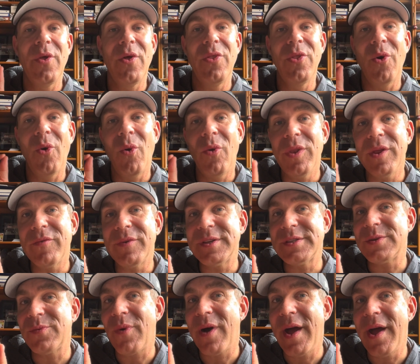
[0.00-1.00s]
The only
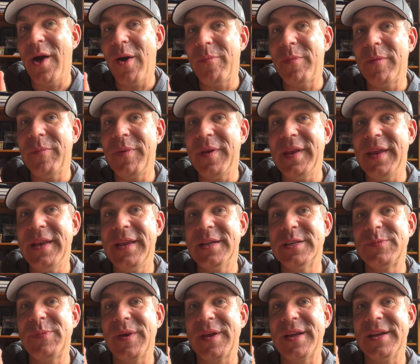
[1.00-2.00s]
reason why I open Panini
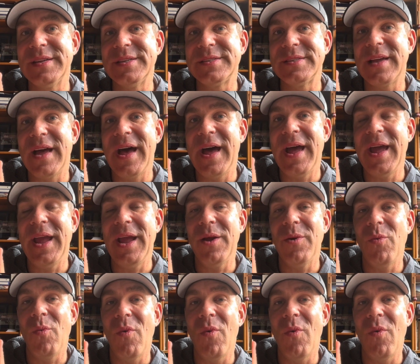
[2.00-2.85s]
is because I